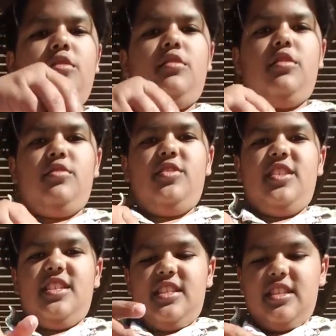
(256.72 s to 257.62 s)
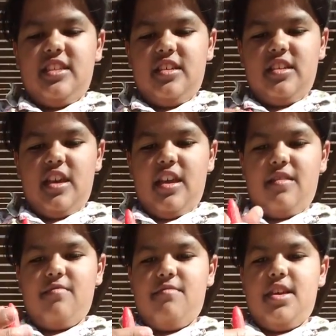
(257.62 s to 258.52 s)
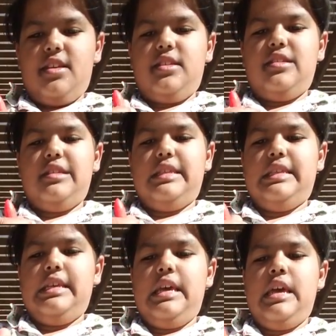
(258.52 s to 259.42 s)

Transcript: close it and mix it.